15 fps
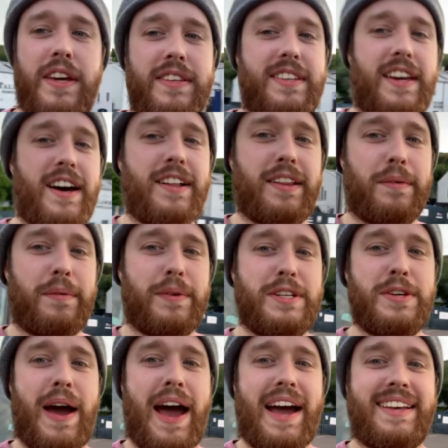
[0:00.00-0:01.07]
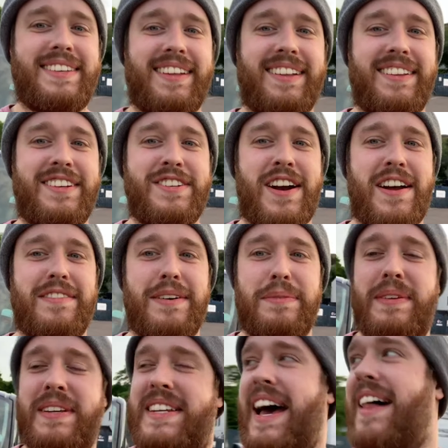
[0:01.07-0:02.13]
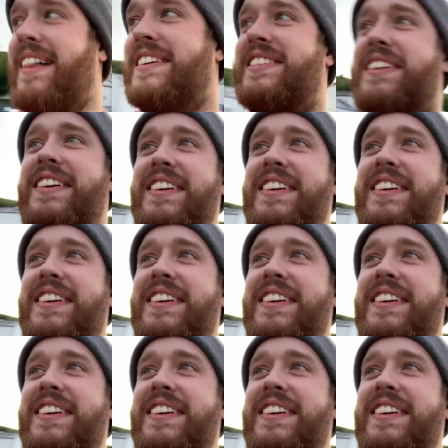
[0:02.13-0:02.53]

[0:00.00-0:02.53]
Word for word: Scotland, would you accidentally drive up to Talisker